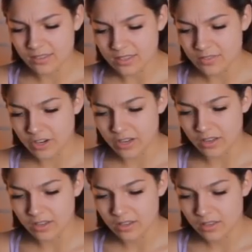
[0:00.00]
That's a
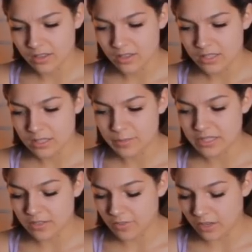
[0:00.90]
very
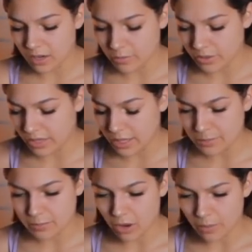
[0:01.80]
specific number that
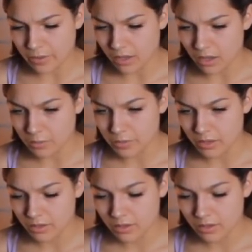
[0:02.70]
keeps popping up